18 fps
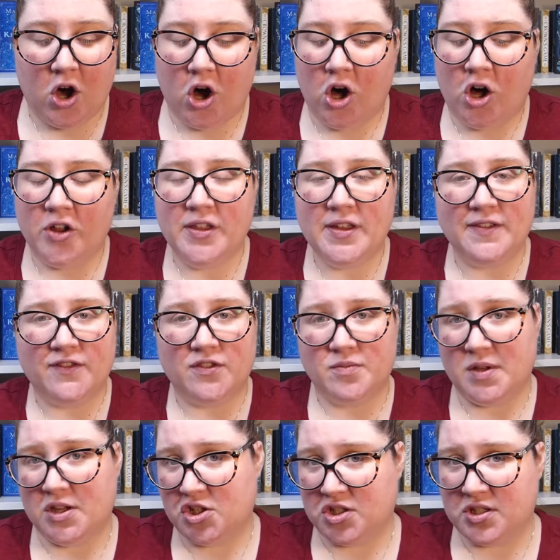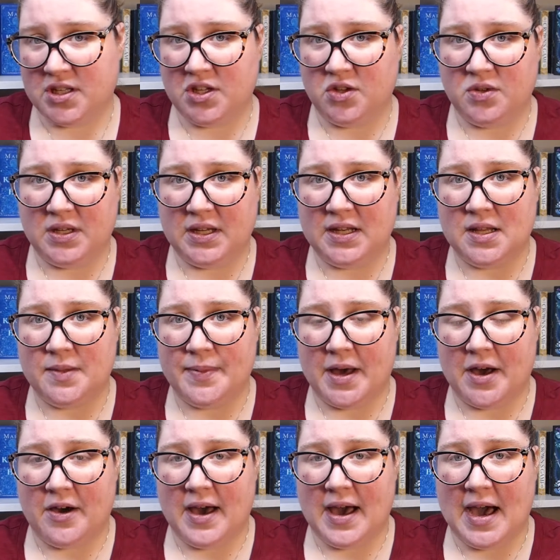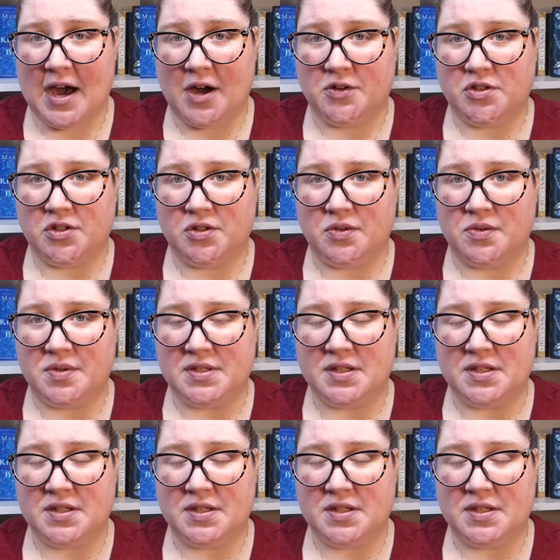all the information that you need about how to